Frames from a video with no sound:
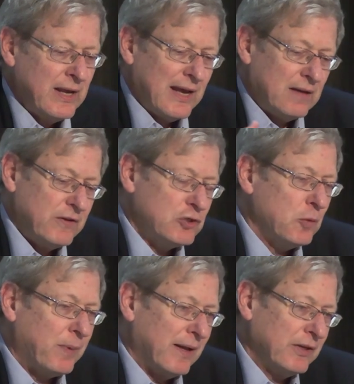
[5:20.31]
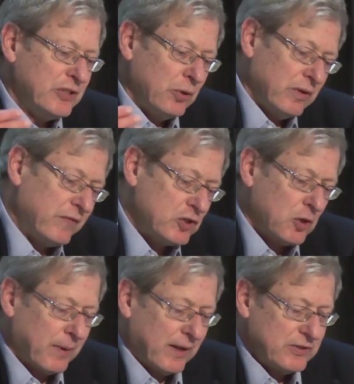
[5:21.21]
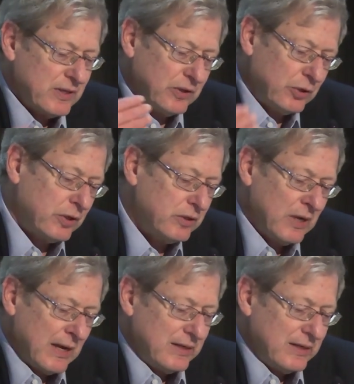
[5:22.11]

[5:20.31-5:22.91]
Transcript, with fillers: and fiscal policy or the fiscal policy that could